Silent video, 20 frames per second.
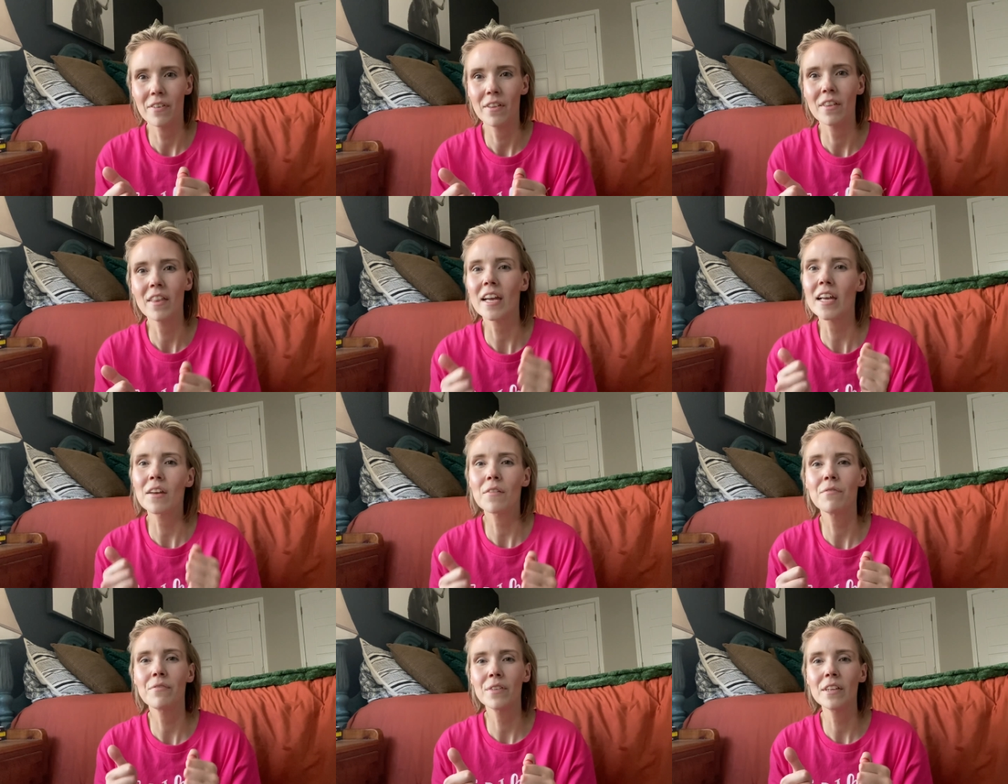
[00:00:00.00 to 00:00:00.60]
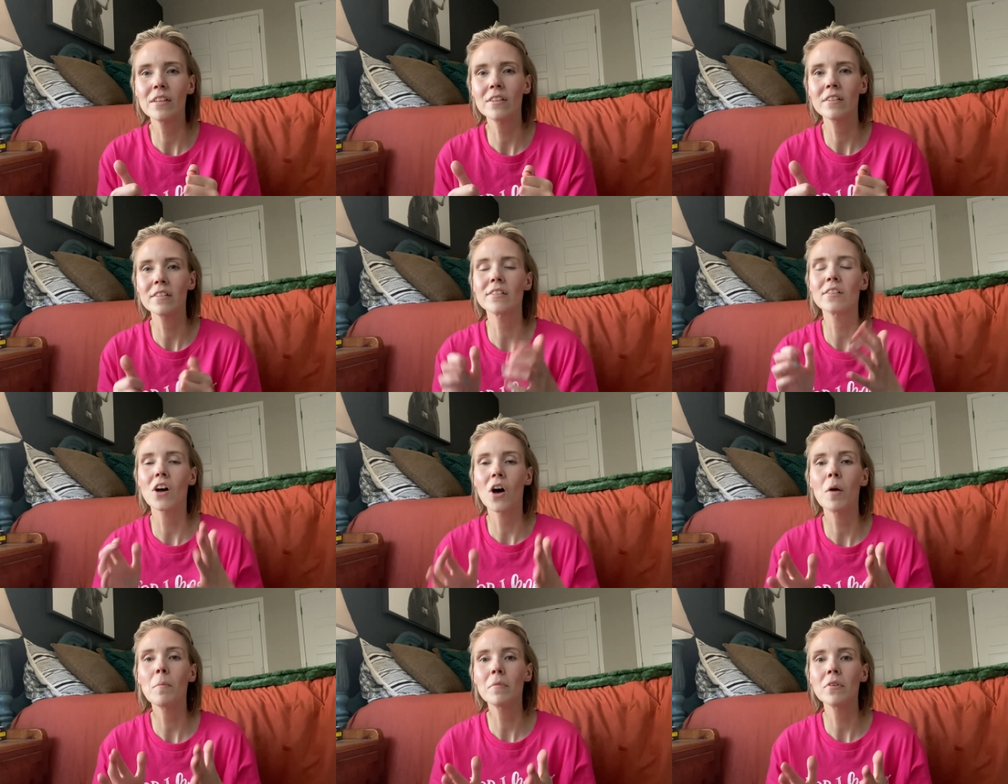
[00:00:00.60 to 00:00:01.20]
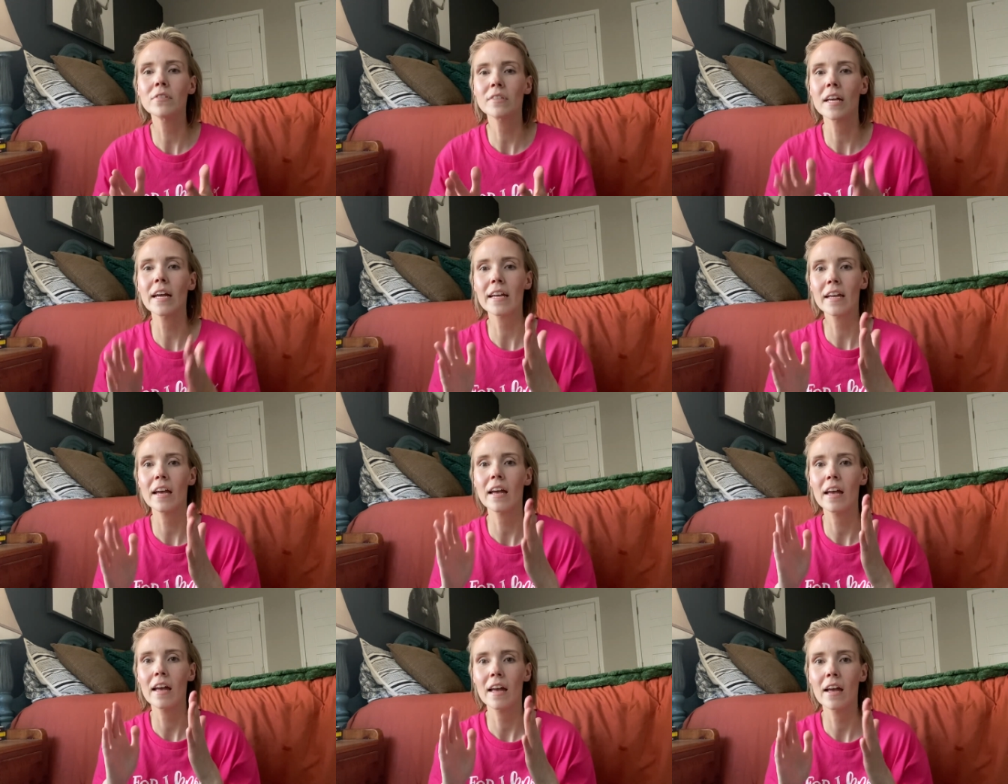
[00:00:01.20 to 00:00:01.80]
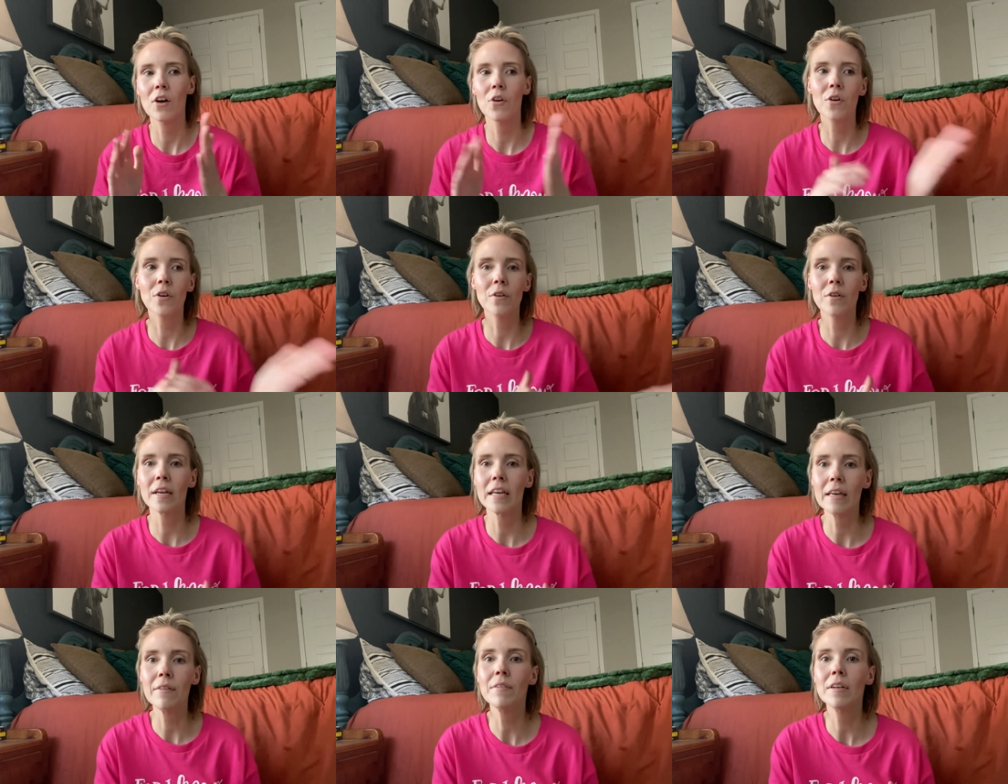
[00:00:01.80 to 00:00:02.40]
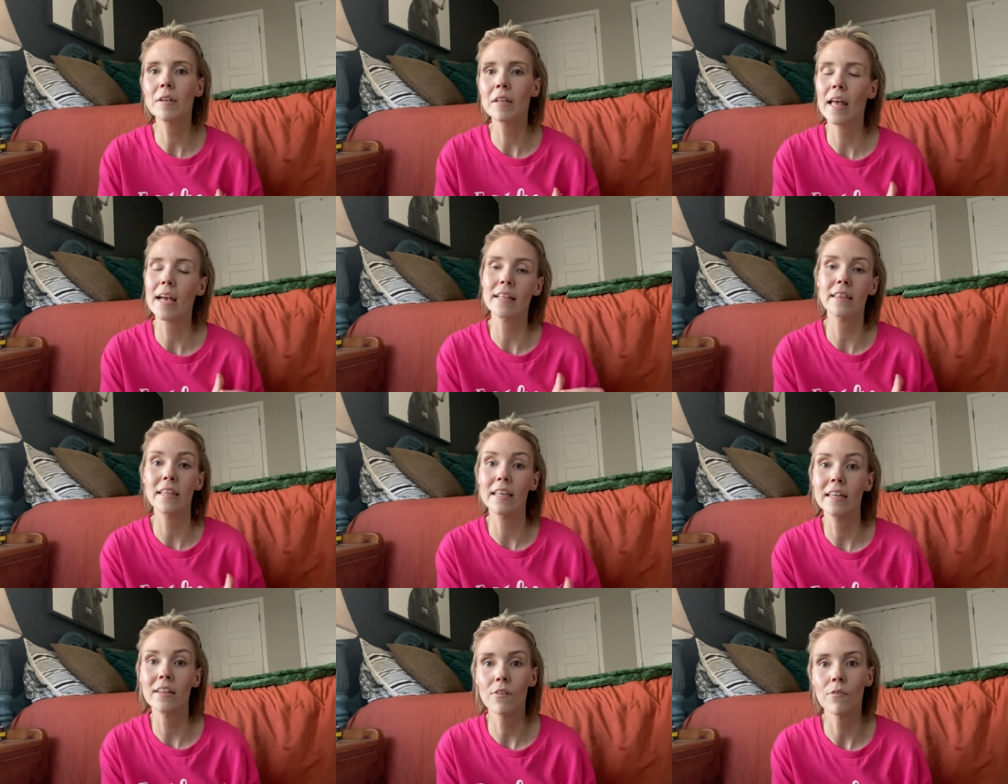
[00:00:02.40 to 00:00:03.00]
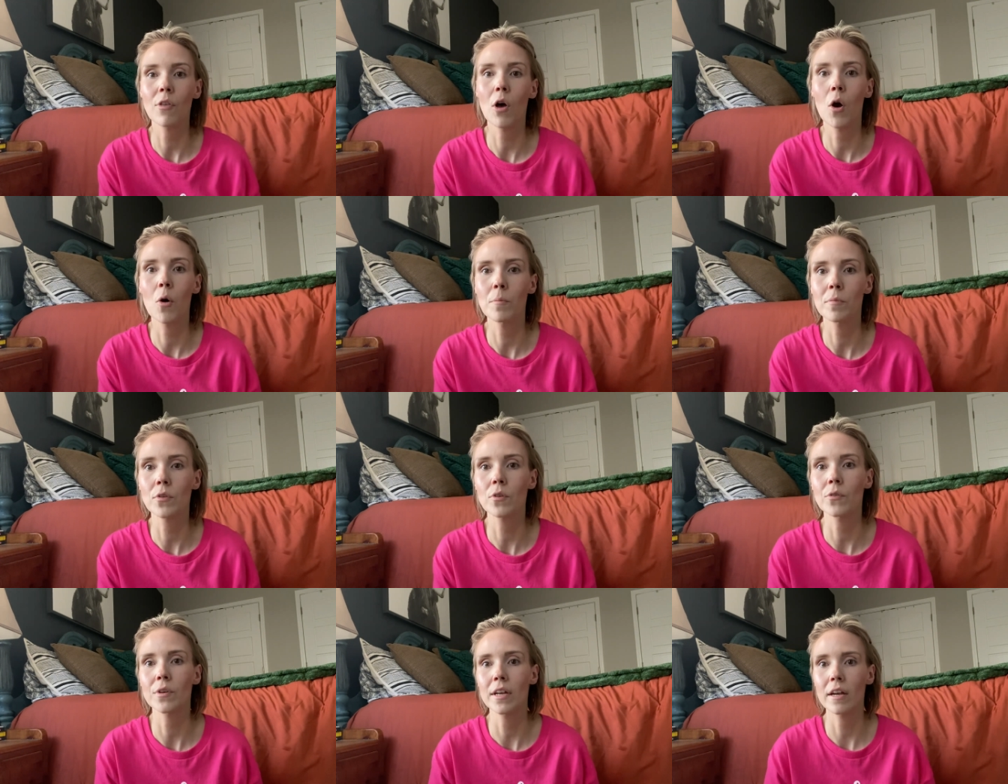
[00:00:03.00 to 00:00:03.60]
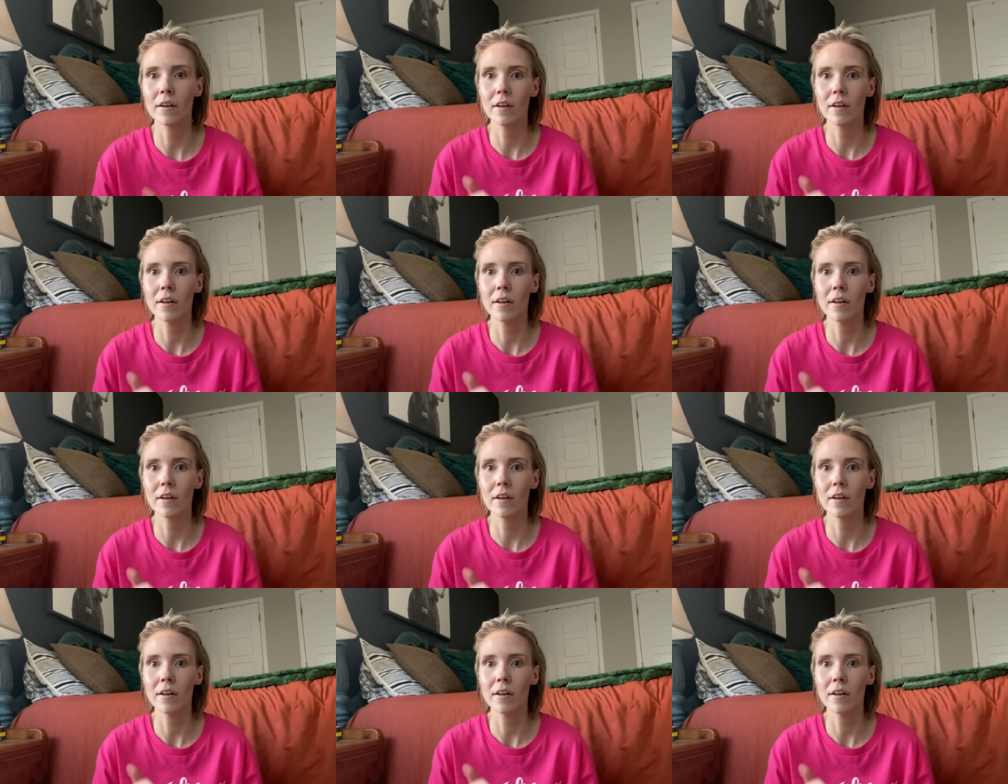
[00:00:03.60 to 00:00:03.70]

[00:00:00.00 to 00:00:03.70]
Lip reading: Like it feels almost like, or even like the end of the homeschool year,